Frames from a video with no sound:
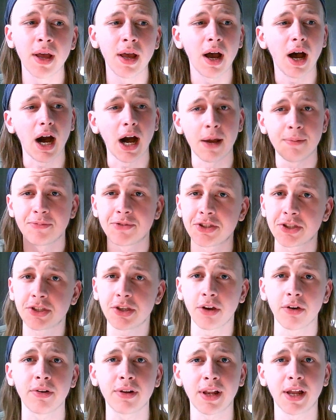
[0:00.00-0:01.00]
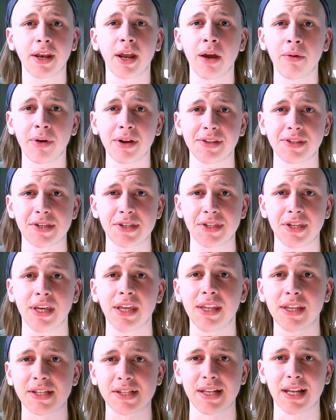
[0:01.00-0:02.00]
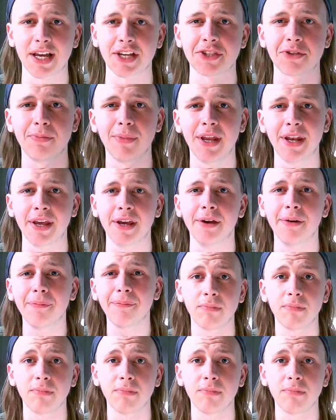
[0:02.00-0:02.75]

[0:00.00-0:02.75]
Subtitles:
I'm so glad I went to see this last minute.